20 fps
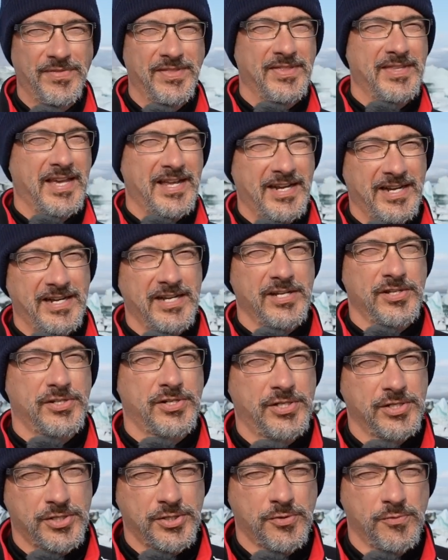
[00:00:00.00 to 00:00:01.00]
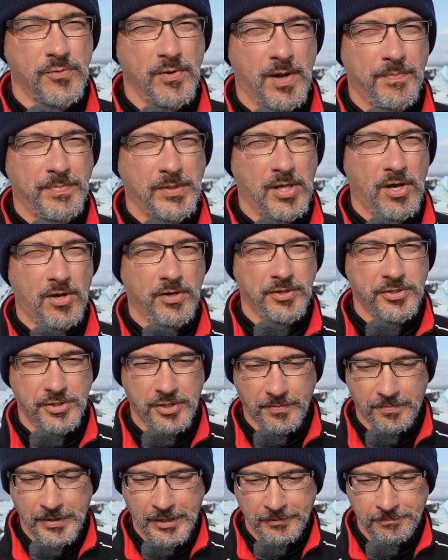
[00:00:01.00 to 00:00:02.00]
than it is to screw up log
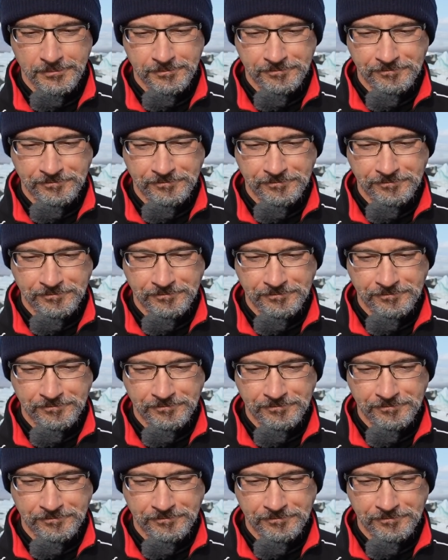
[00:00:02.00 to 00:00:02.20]
shipping.